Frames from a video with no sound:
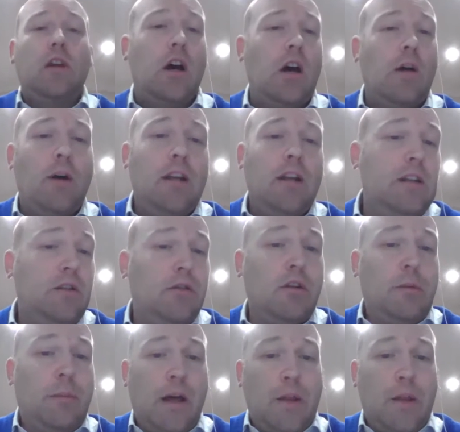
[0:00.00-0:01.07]
I need to
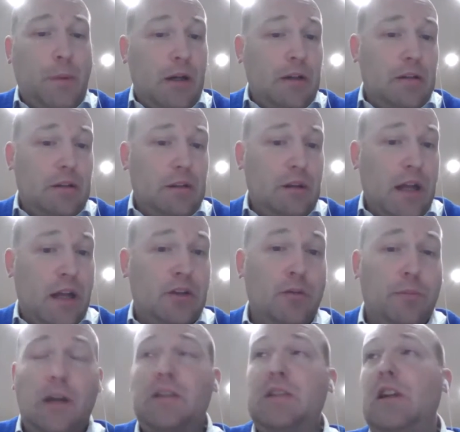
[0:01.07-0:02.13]
talk about the
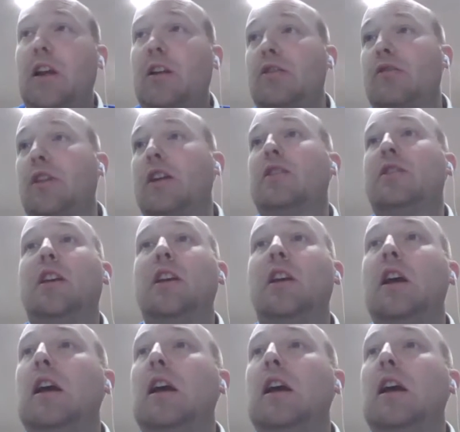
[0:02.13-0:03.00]
national bus strategy.